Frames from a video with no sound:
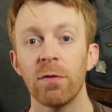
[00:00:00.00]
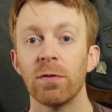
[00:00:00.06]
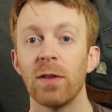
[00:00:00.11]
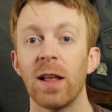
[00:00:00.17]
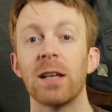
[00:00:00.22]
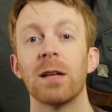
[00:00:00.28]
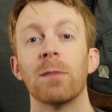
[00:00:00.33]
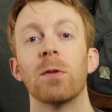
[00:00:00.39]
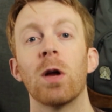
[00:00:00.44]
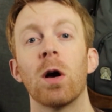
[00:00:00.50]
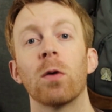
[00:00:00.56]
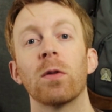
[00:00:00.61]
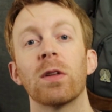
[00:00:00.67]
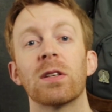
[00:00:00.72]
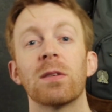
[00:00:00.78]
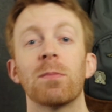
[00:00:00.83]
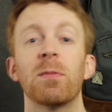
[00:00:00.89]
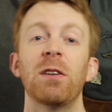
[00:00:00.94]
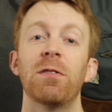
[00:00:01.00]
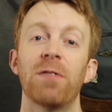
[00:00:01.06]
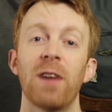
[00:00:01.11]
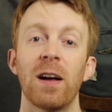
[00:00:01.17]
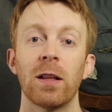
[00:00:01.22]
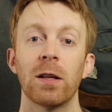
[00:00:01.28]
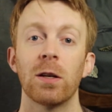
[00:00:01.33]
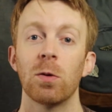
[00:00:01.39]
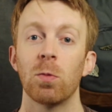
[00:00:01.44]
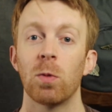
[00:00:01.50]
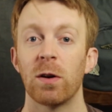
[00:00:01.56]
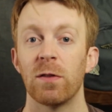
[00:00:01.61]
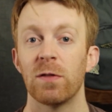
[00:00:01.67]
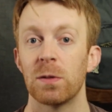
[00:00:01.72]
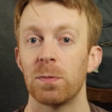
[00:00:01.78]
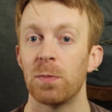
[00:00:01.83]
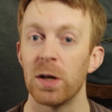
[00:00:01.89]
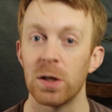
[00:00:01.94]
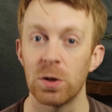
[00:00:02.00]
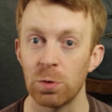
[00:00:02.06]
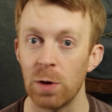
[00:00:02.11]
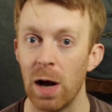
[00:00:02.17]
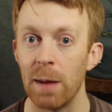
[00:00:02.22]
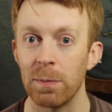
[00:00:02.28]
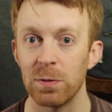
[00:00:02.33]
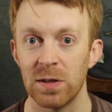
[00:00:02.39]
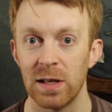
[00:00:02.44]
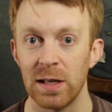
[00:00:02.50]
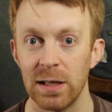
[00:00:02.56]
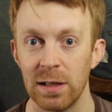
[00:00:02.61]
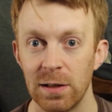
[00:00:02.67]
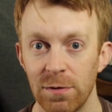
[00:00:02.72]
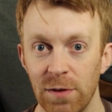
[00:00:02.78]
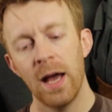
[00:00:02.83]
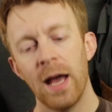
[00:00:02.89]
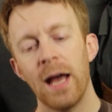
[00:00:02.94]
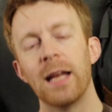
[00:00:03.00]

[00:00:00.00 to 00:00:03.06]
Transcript: letting him know that somebody fell into one of his pit traps that he developed.